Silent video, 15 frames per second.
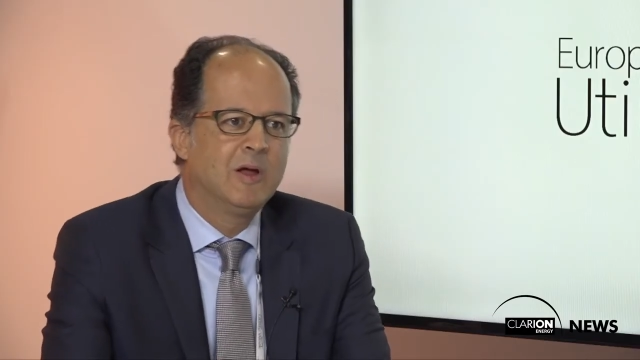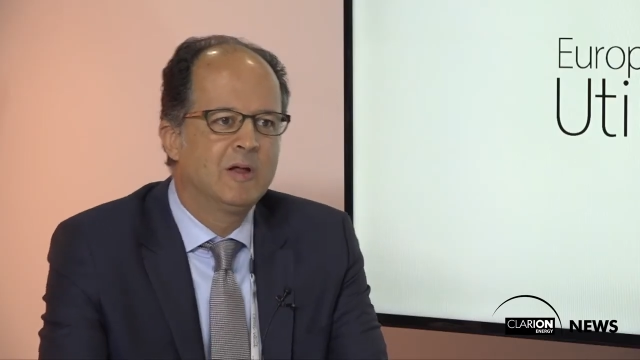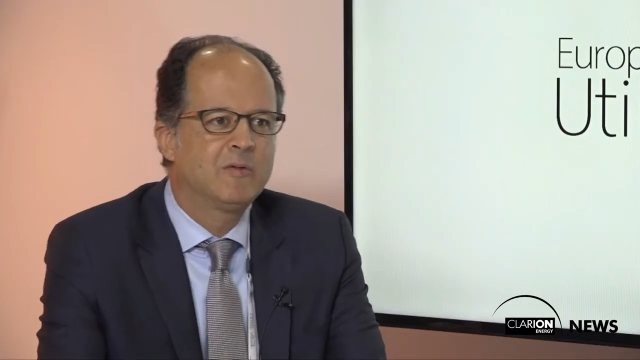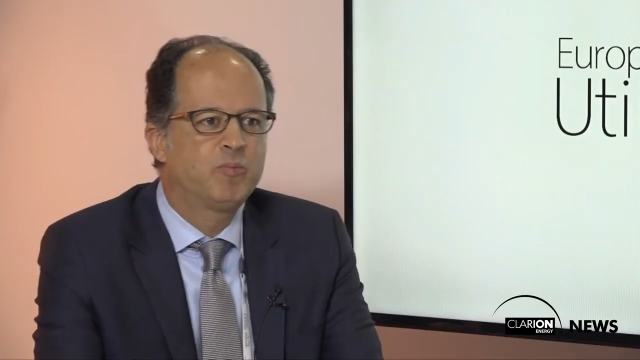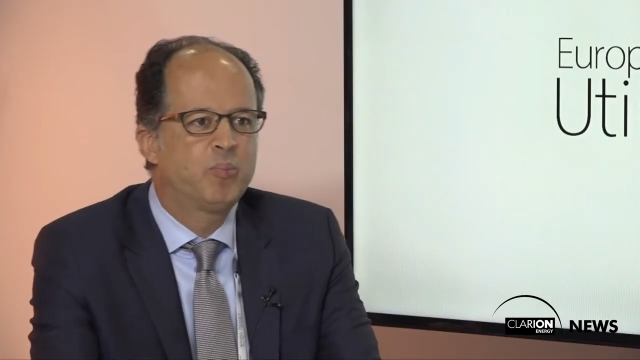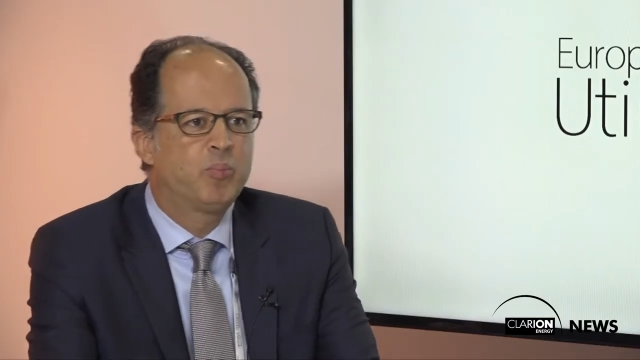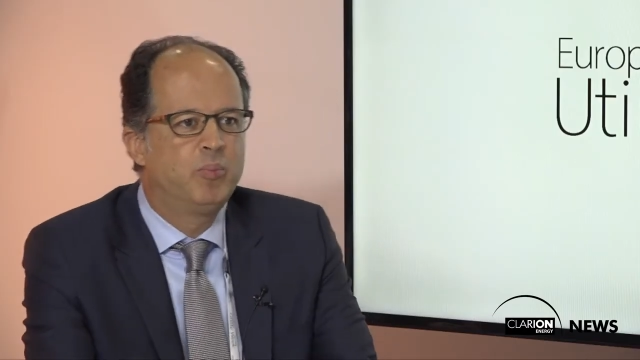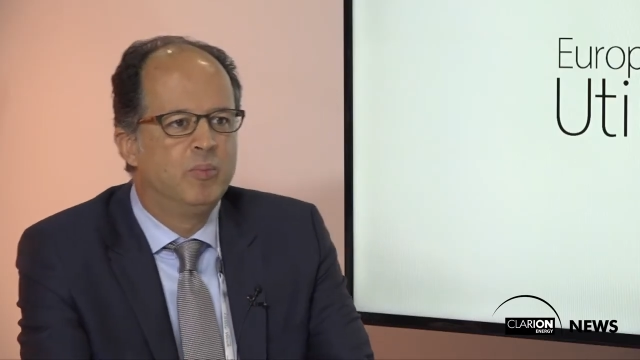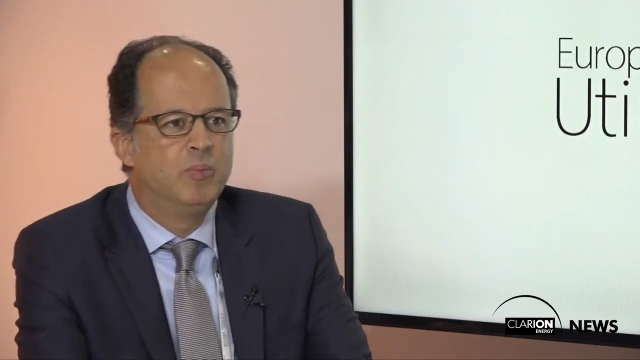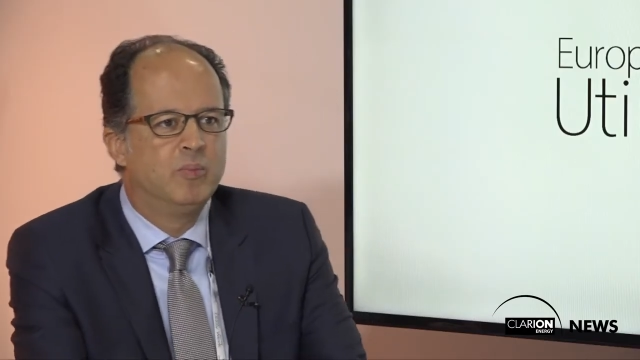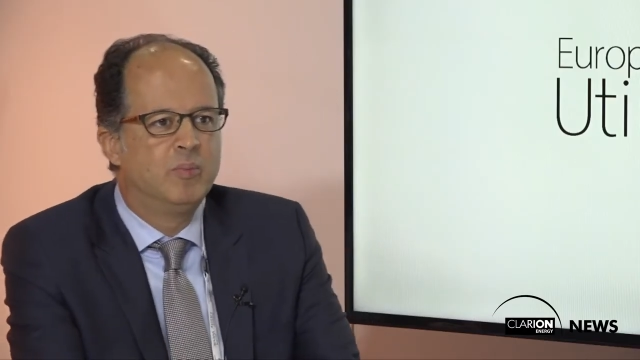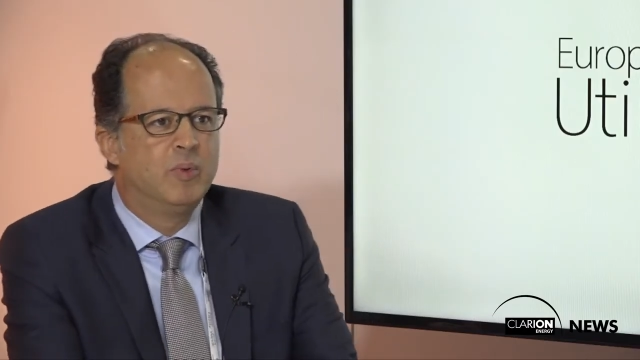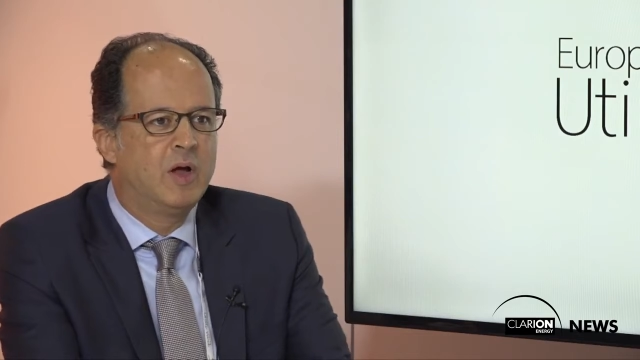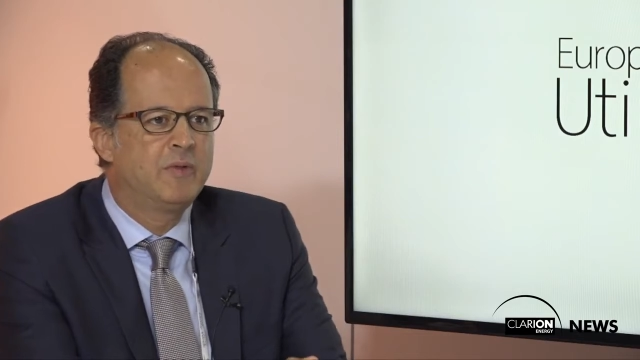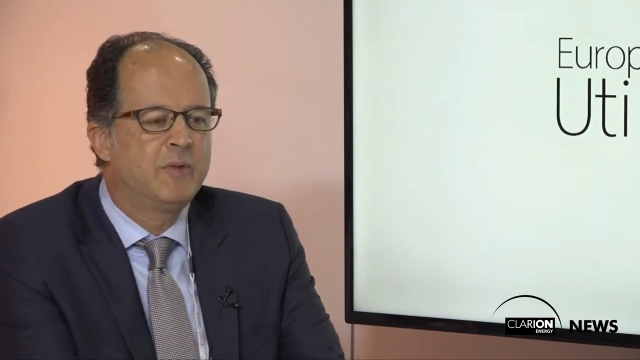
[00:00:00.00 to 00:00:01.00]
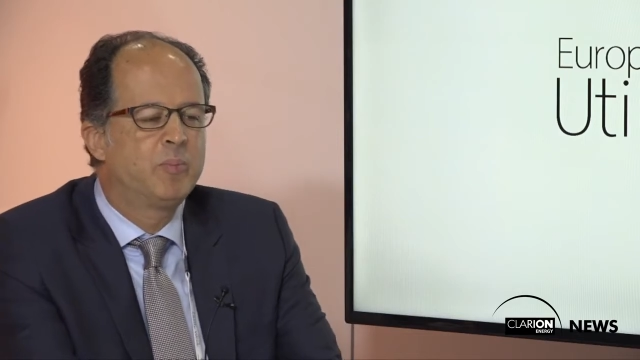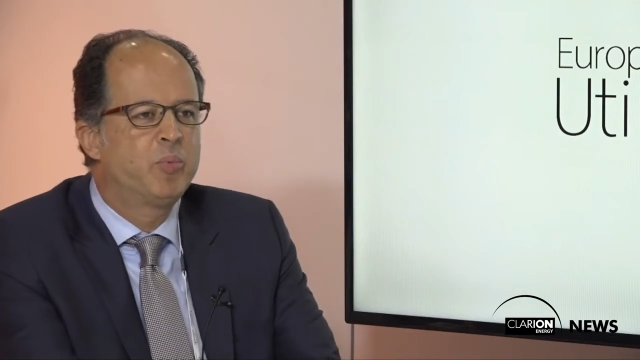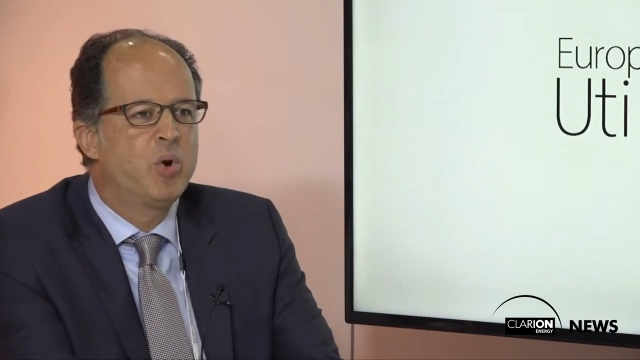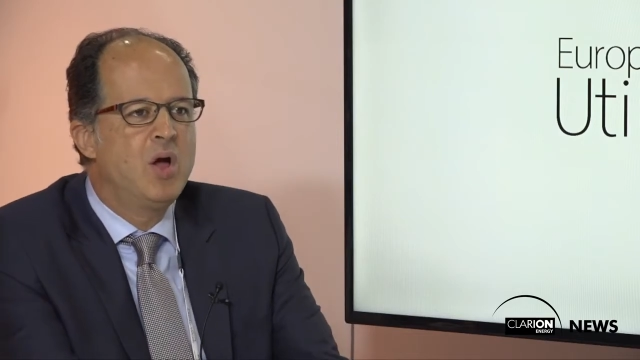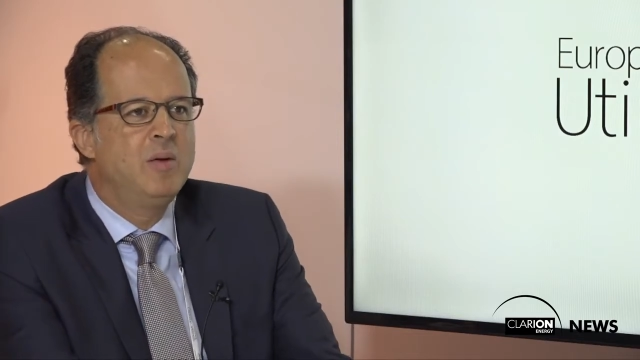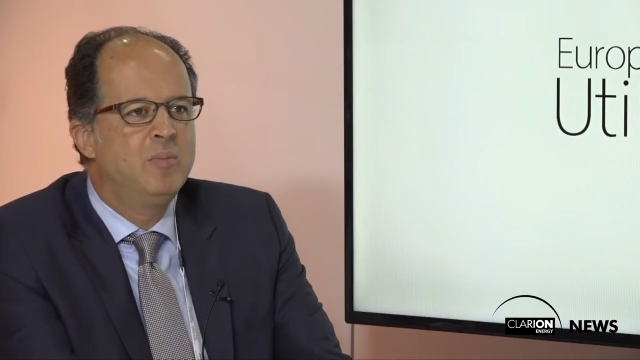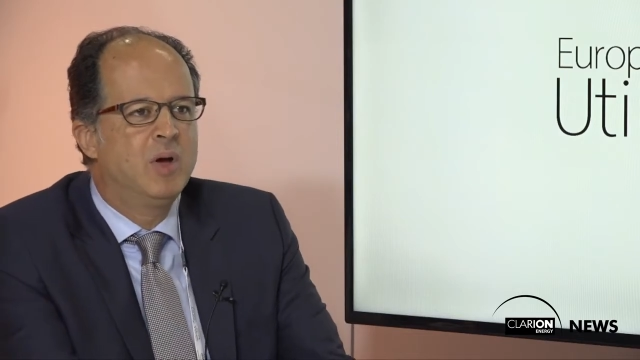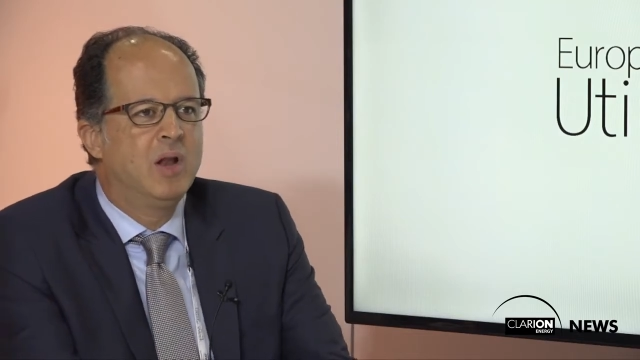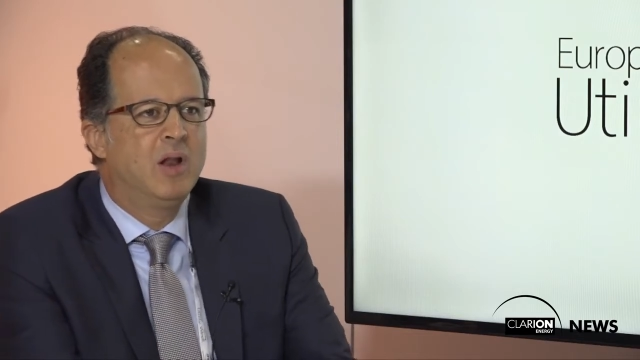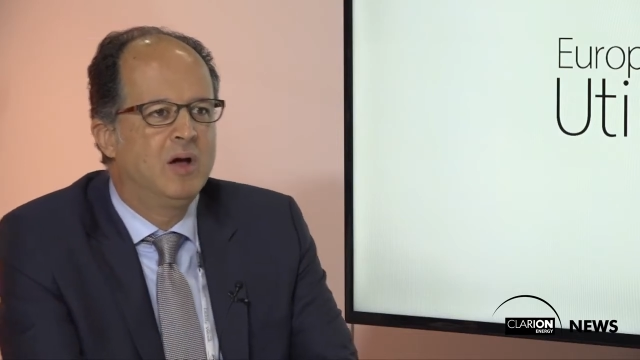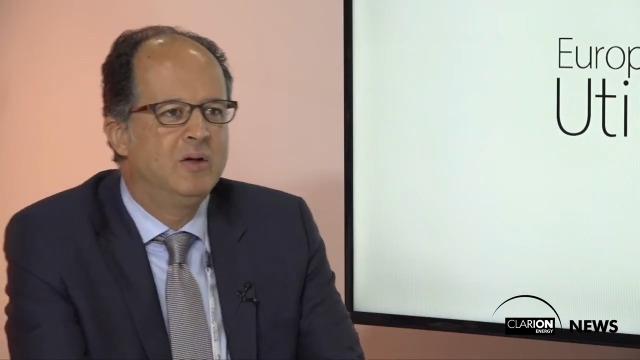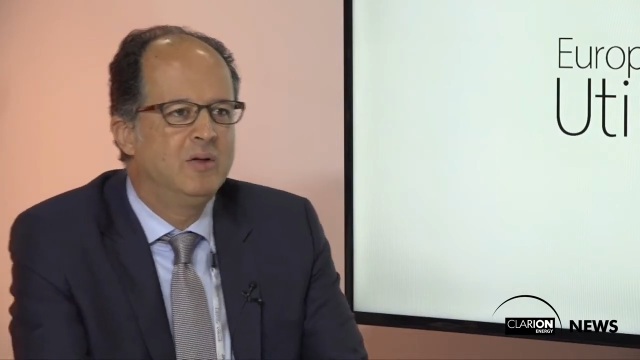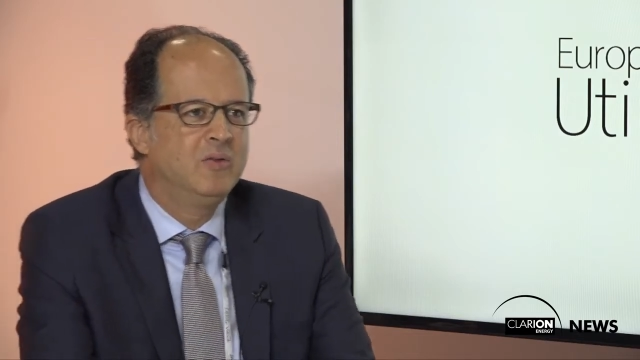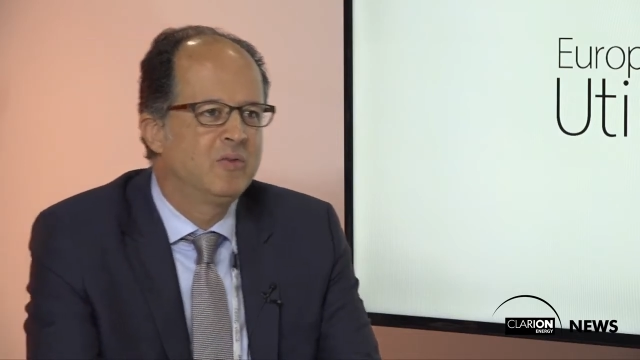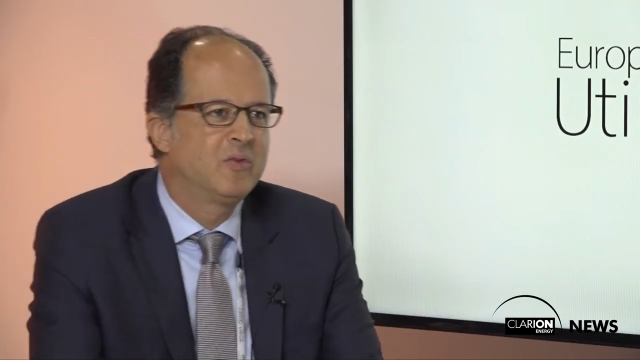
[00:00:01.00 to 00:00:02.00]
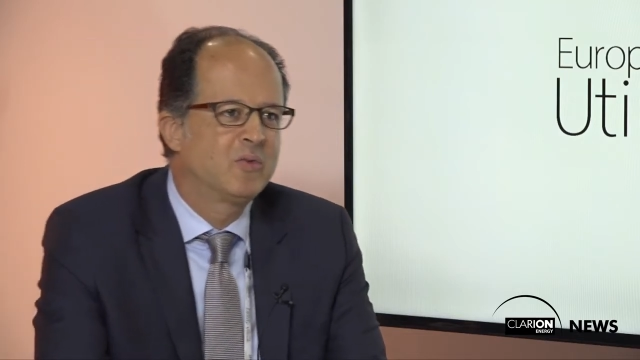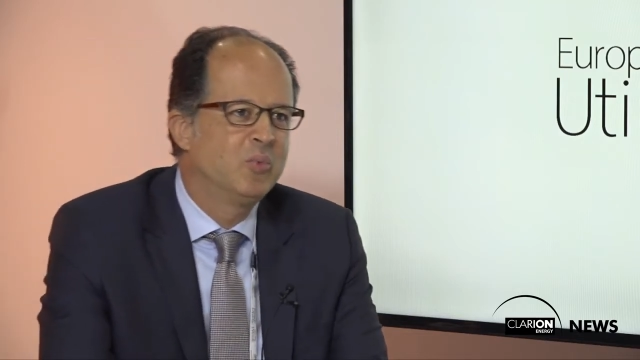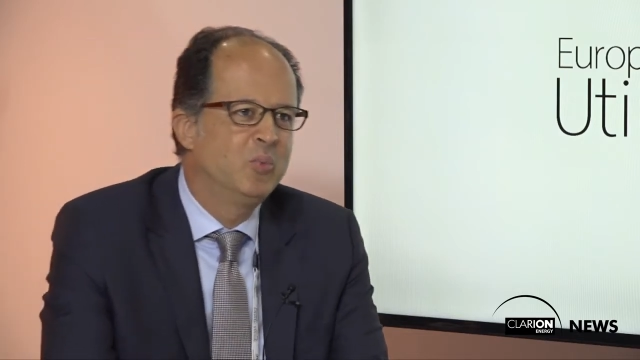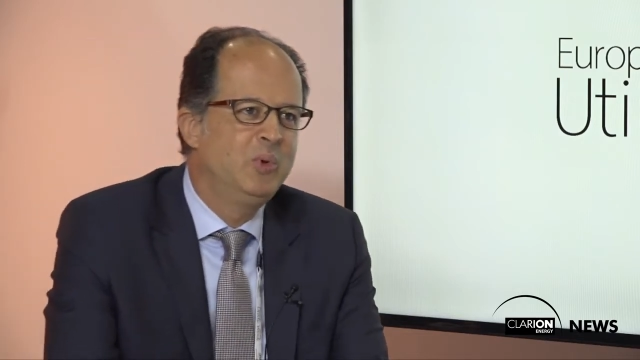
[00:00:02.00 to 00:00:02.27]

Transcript: at the PRIME Alliance,